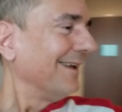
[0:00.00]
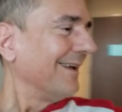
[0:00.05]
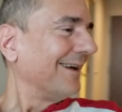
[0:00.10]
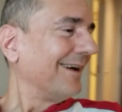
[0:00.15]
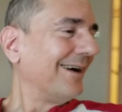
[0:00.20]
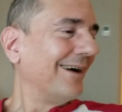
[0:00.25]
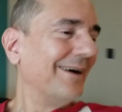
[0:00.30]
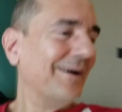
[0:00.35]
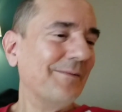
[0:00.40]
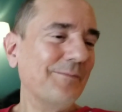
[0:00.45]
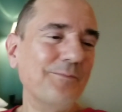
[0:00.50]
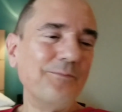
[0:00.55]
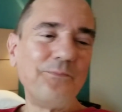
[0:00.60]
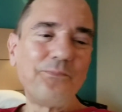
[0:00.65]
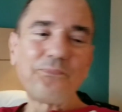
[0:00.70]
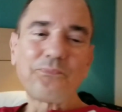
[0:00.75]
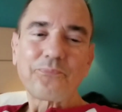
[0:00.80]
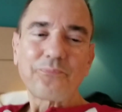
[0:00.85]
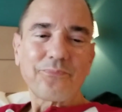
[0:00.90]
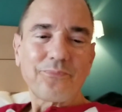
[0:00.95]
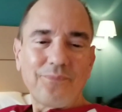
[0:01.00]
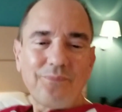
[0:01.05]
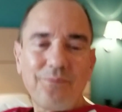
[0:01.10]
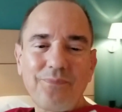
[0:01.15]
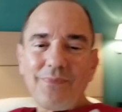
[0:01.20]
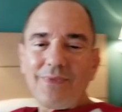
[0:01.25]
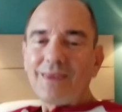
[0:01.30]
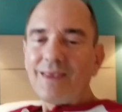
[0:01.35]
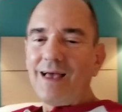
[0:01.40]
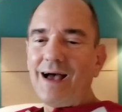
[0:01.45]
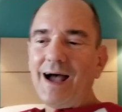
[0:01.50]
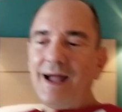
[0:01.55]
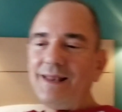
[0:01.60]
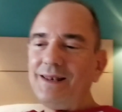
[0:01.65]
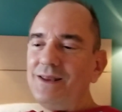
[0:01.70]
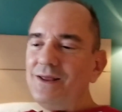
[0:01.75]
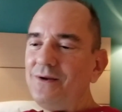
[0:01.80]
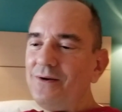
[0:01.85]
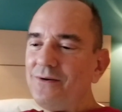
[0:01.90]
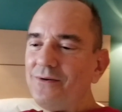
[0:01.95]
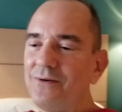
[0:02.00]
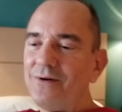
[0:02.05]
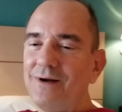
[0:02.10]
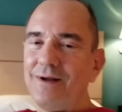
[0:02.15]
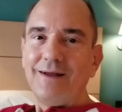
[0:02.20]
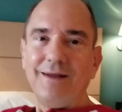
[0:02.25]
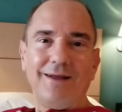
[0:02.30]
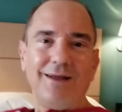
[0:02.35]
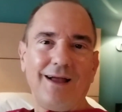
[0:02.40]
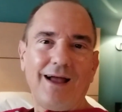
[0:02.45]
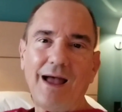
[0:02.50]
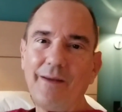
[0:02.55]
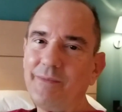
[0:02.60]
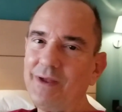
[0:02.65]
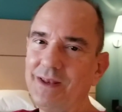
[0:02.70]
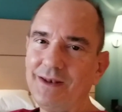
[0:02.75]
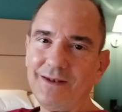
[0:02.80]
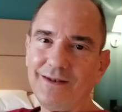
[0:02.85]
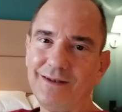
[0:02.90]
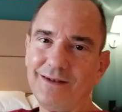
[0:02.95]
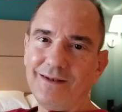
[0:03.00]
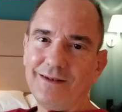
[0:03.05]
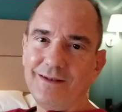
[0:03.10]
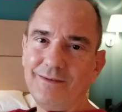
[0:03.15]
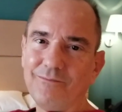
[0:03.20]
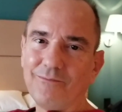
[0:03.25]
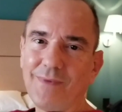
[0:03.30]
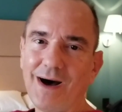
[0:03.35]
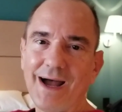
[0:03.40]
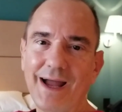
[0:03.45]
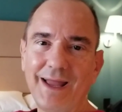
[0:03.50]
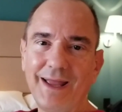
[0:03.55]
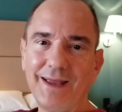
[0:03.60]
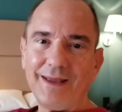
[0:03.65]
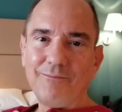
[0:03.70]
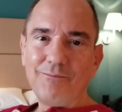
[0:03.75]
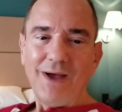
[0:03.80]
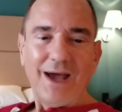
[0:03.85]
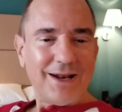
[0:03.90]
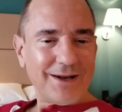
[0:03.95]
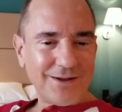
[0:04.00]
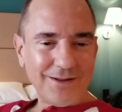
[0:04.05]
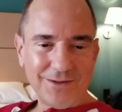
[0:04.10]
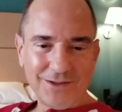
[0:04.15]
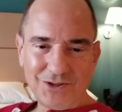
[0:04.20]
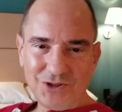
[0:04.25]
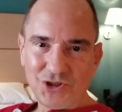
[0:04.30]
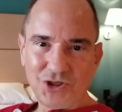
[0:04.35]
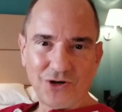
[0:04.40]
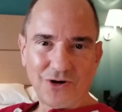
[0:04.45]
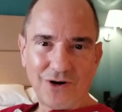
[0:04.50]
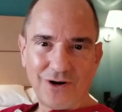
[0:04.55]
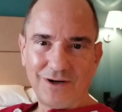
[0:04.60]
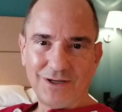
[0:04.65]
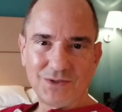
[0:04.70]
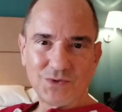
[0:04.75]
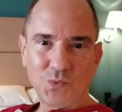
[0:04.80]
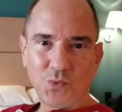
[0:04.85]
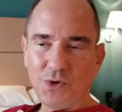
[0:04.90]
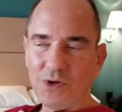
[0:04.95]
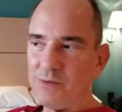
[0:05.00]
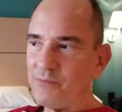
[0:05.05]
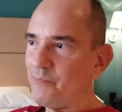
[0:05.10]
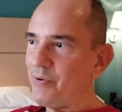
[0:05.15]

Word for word: um, I knew, I mean, my medical insurance wouldn't